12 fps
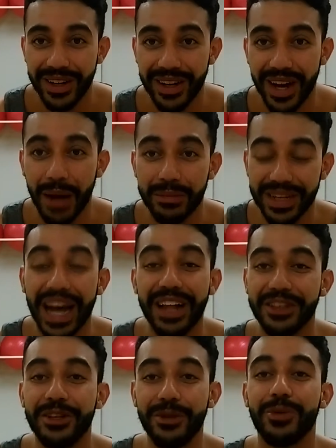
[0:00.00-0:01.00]
I'm telling
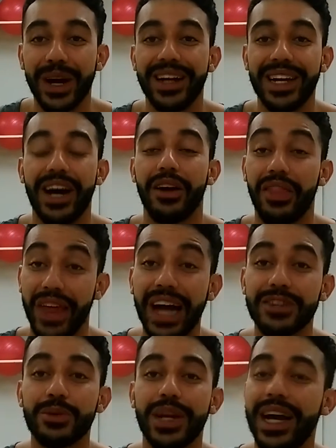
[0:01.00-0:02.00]
you right now,
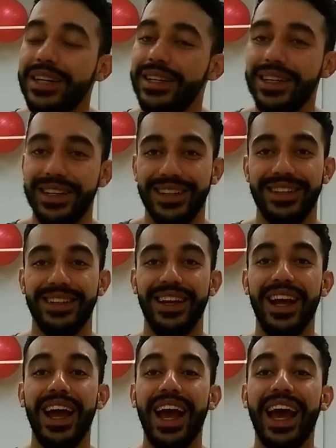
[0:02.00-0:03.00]
that's what I did.
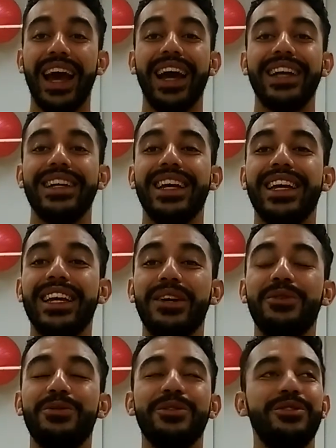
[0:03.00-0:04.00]
And
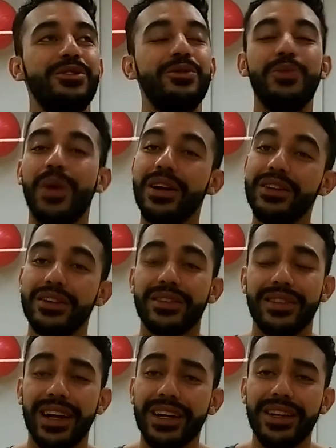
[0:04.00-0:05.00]
it will do wonders.
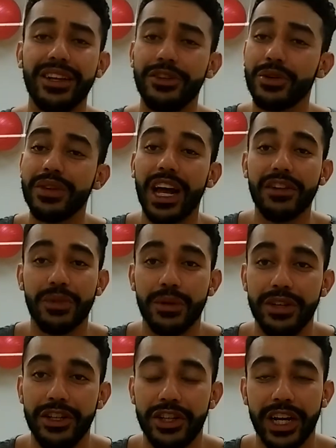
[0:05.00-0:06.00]
Not your life will
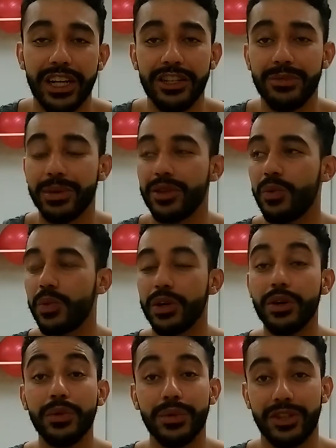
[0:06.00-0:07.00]
only change, but the
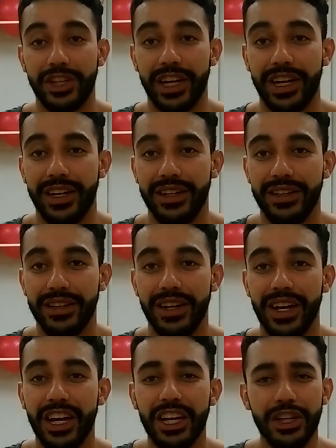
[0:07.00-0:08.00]
world will change.
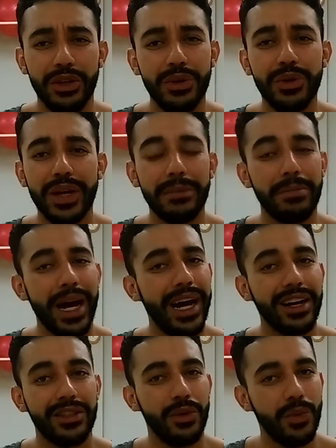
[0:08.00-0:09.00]
You
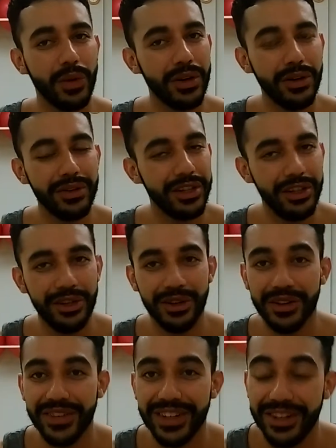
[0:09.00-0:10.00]
impact the world and you don't
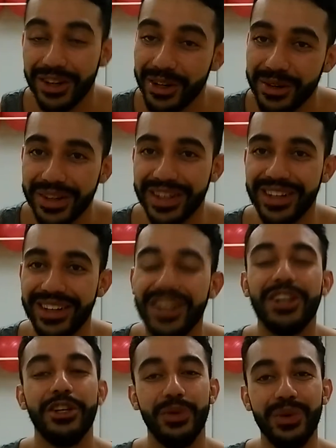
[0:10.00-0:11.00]
even know it.
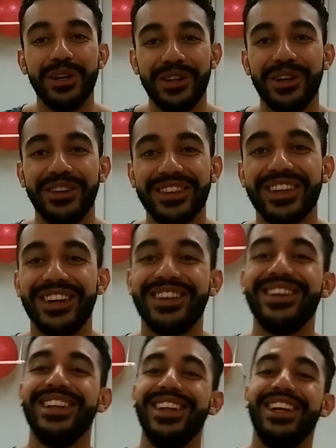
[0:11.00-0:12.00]
You will know it though.
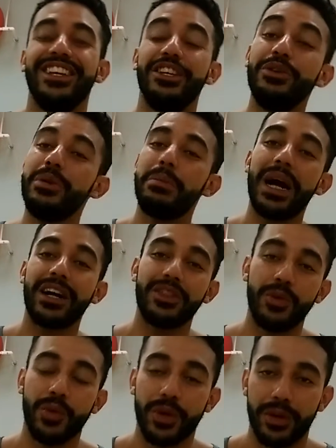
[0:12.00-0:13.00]
You impact the
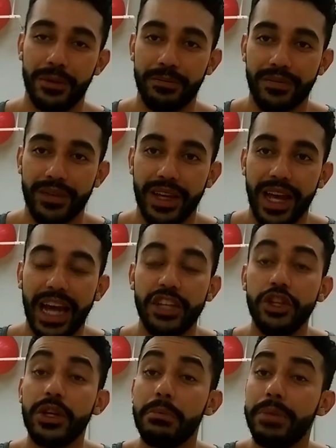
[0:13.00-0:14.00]
world. And you
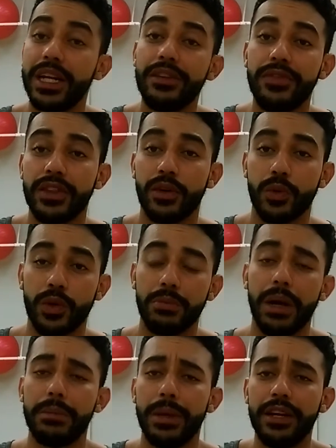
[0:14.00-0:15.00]
can benefit the world by
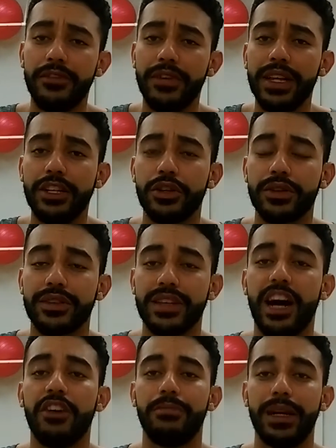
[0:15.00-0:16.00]
benefiting
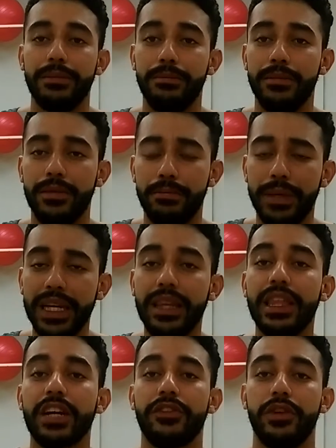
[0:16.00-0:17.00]
yourself, by being
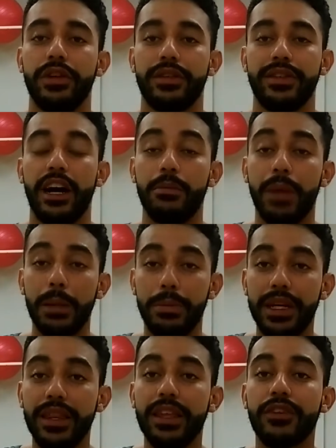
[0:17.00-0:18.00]
there for yourself, by
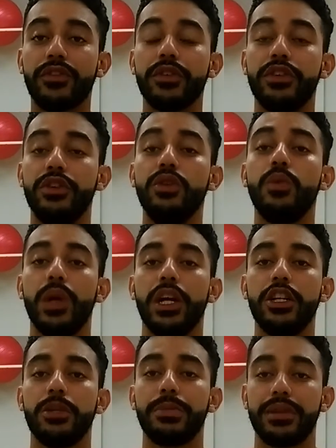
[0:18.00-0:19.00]
being there for you
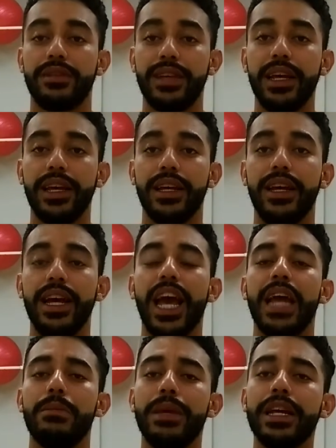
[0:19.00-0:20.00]
100%,
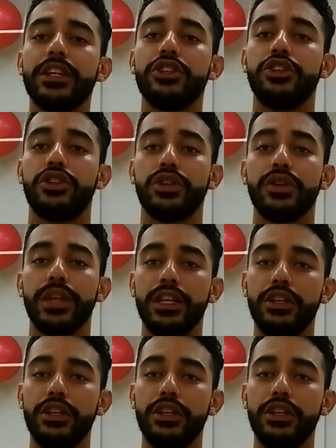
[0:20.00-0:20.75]
and making sure that you